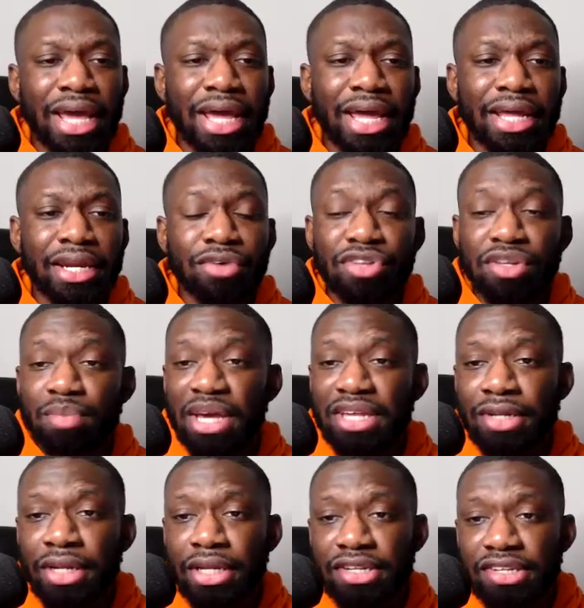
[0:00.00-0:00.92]
and he was
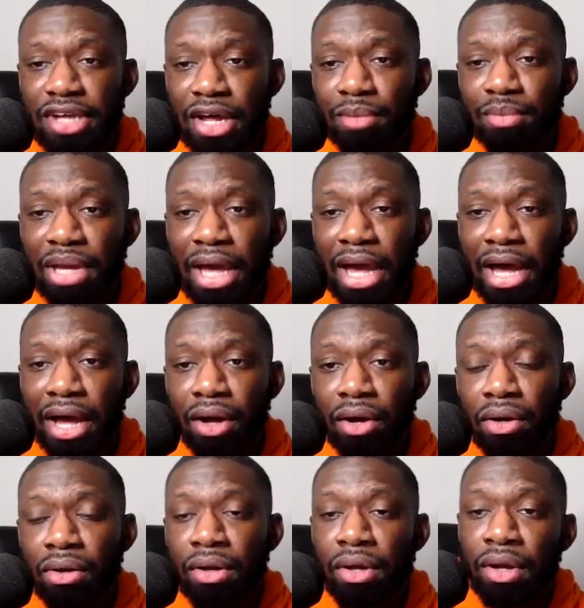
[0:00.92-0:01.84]
basically telling me
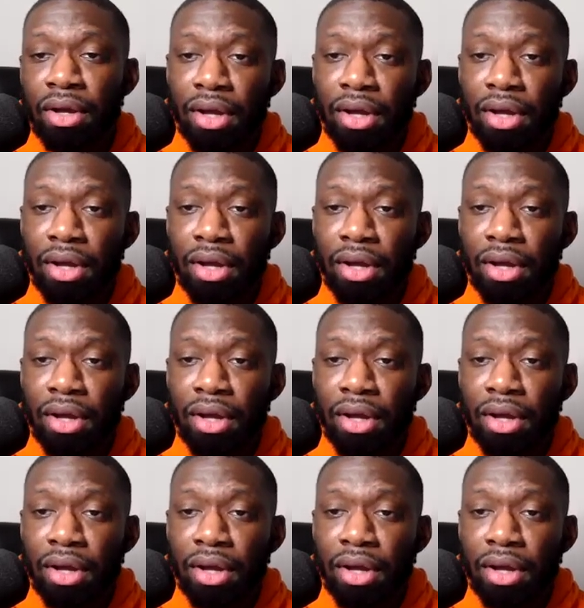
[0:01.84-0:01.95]
how